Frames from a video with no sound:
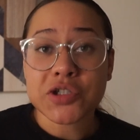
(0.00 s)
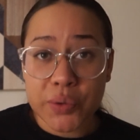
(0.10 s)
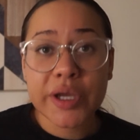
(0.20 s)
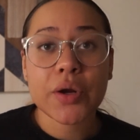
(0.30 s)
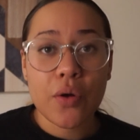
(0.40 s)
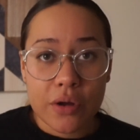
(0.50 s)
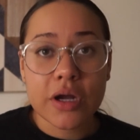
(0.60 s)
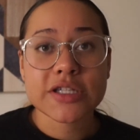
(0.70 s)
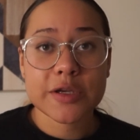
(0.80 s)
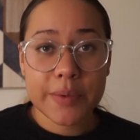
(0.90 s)
doing your
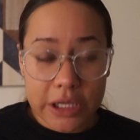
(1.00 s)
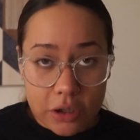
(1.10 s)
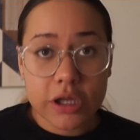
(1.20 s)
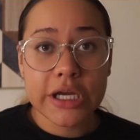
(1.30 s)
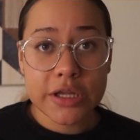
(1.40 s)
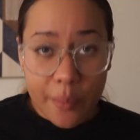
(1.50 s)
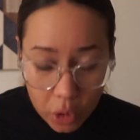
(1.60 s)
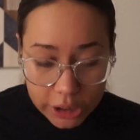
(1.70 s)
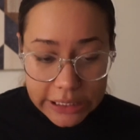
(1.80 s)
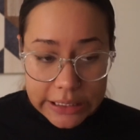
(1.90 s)
colonoscopy early in the
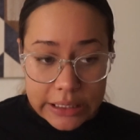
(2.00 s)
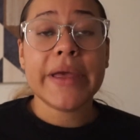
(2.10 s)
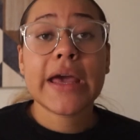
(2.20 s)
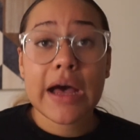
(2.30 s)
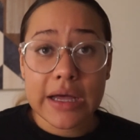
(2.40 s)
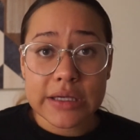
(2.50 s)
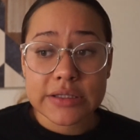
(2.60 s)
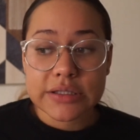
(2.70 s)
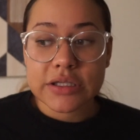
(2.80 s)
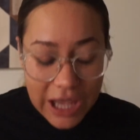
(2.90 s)
morning
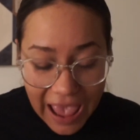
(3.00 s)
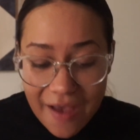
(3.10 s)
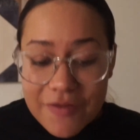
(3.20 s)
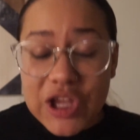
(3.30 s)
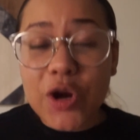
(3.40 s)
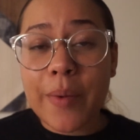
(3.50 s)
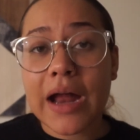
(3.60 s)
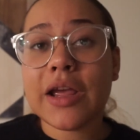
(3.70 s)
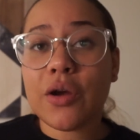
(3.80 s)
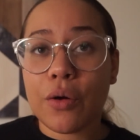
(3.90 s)
because having your
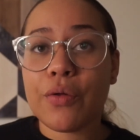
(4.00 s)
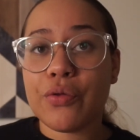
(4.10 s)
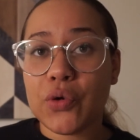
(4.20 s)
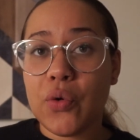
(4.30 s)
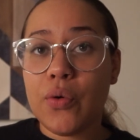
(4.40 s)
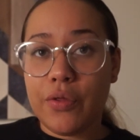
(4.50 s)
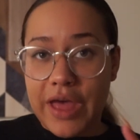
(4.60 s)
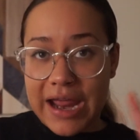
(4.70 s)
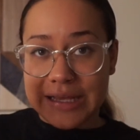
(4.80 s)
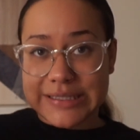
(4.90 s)
body go through
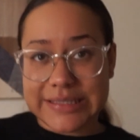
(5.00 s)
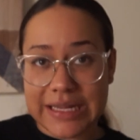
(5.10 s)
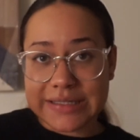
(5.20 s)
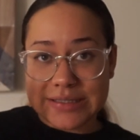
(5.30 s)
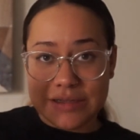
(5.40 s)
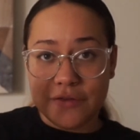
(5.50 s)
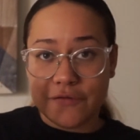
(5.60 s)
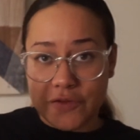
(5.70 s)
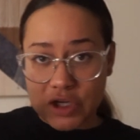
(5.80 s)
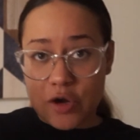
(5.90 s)
that
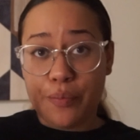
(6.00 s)
extensive, you know,